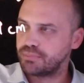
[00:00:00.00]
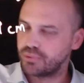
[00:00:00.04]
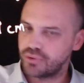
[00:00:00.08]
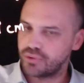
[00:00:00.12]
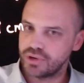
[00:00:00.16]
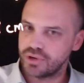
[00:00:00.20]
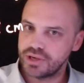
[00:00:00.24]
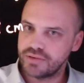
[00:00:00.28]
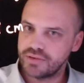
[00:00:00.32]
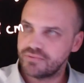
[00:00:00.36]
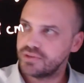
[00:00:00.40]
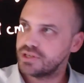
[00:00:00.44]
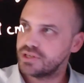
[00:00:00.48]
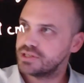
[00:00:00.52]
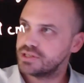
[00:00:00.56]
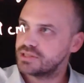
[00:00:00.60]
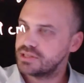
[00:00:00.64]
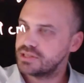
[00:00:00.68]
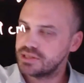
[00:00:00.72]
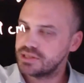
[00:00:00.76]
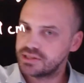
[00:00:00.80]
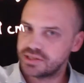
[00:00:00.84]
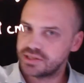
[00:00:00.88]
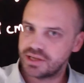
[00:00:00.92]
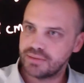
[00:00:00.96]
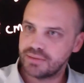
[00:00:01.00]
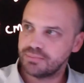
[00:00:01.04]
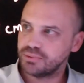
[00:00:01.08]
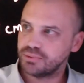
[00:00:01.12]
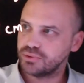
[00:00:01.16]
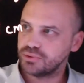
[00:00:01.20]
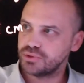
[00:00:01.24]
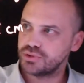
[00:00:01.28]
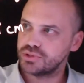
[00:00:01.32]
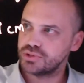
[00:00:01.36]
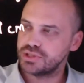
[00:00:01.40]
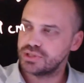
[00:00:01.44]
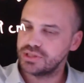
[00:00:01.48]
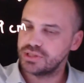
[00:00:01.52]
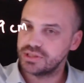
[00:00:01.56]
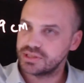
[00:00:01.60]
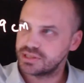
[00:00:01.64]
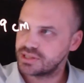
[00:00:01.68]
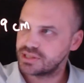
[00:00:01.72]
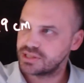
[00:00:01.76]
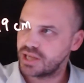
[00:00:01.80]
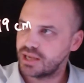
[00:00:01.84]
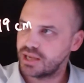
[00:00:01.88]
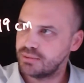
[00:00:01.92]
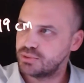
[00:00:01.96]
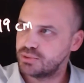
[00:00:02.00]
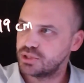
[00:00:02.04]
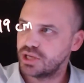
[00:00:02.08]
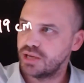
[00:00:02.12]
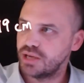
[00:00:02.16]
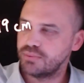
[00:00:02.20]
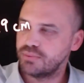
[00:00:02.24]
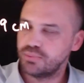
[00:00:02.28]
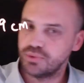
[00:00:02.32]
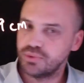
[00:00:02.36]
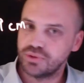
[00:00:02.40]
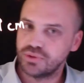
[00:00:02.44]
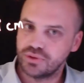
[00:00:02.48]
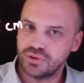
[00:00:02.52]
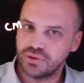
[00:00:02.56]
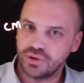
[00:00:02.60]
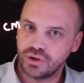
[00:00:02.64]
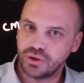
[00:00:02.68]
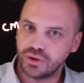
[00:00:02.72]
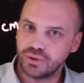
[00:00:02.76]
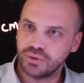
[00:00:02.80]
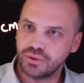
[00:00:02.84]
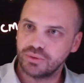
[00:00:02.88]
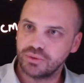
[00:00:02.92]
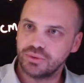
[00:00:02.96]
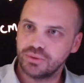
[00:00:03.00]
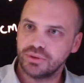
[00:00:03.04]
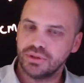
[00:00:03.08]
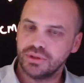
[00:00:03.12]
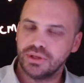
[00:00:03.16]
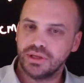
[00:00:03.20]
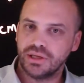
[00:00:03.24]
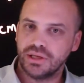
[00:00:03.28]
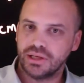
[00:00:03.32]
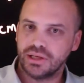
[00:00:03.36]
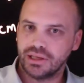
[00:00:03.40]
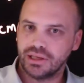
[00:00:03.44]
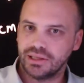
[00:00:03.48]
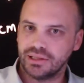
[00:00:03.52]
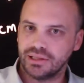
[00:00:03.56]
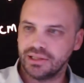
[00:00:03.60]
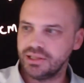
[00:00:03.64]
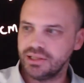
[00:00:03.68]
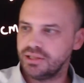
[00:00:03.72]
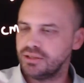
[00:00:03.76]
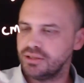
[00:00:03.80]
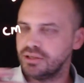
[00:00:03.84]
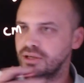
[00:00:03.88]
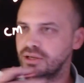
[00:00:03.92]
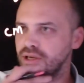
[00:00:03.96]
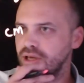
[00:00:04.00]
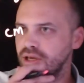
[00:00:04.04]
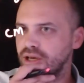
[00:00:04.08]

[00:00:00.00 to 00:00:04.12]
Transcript: previous example using the same shape with no lid,